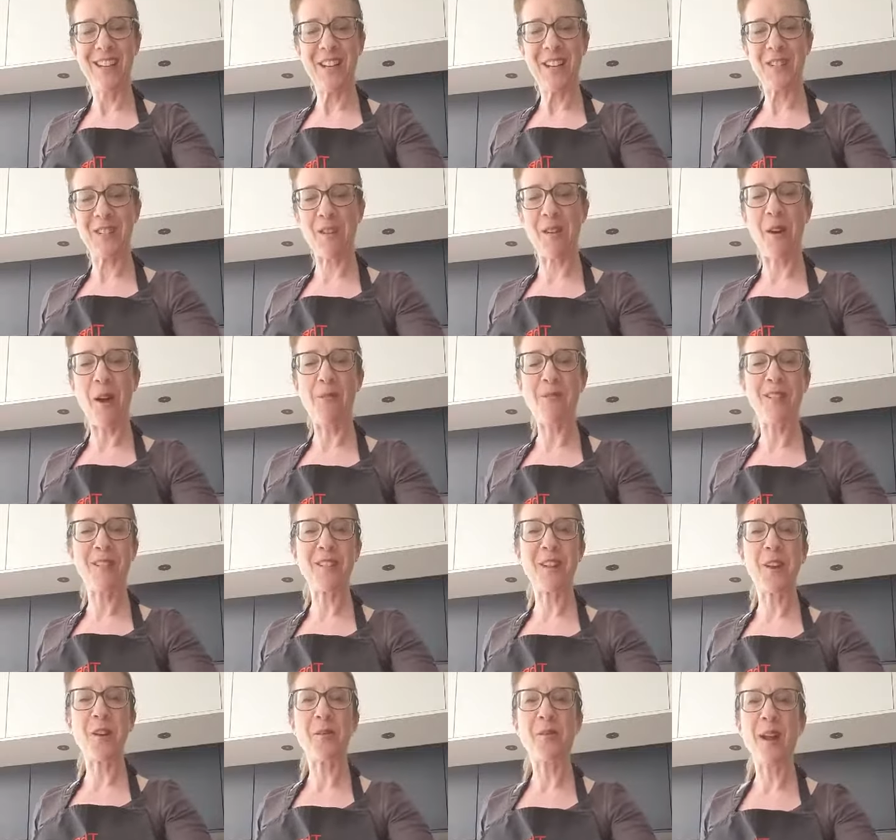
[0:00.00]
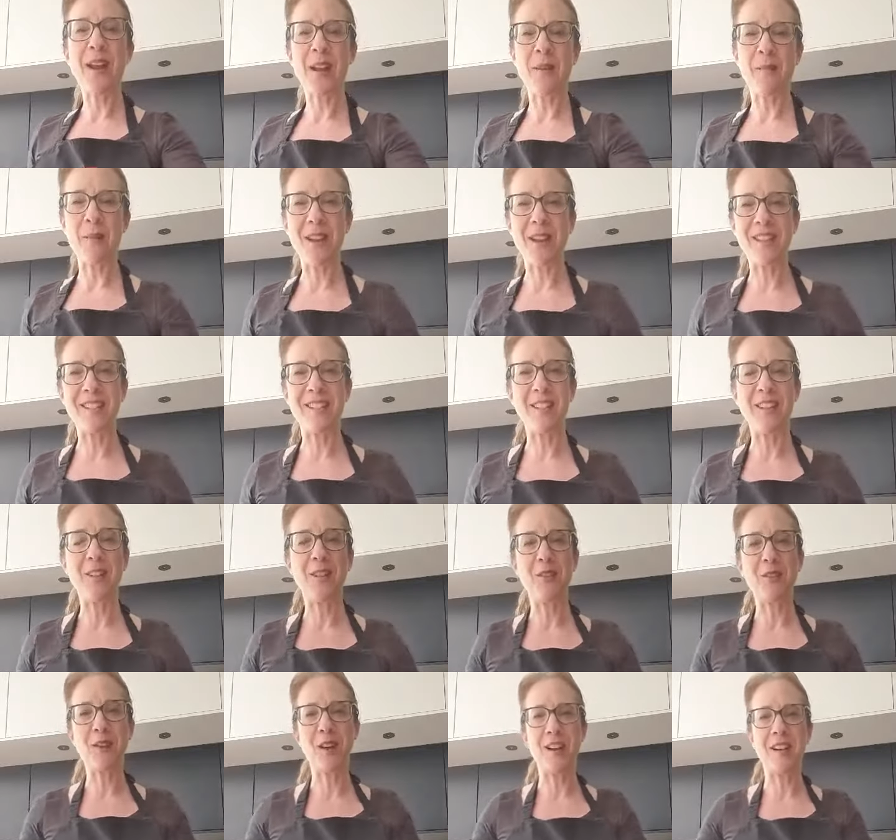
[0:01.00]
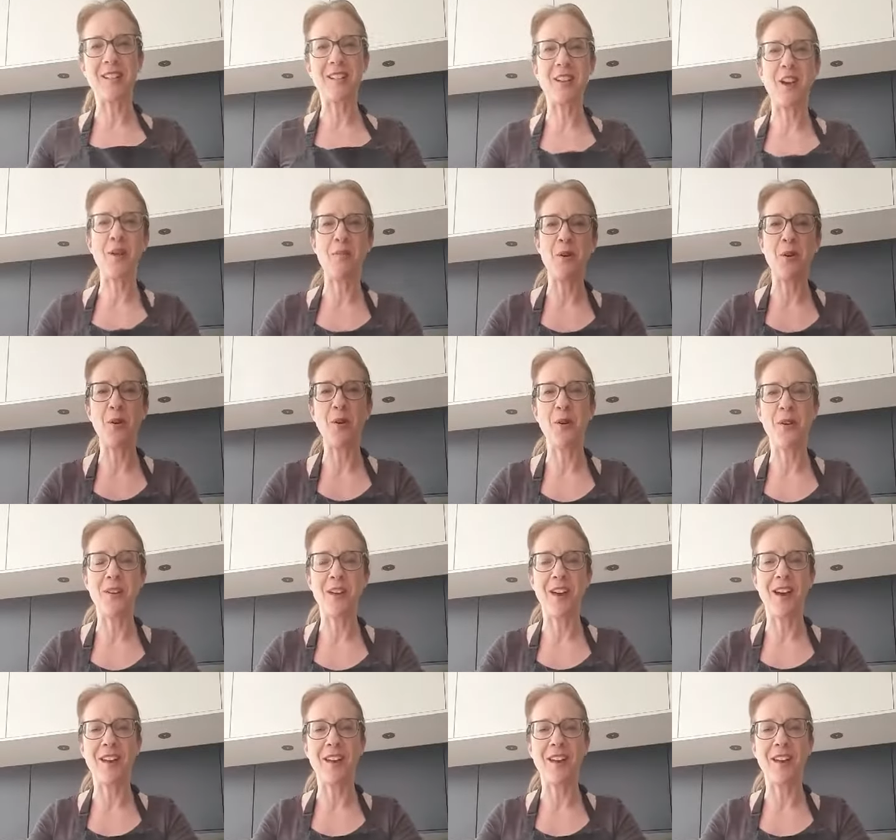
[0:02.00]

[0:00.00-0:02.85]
So I'm just going to wait a bit until you guys come on.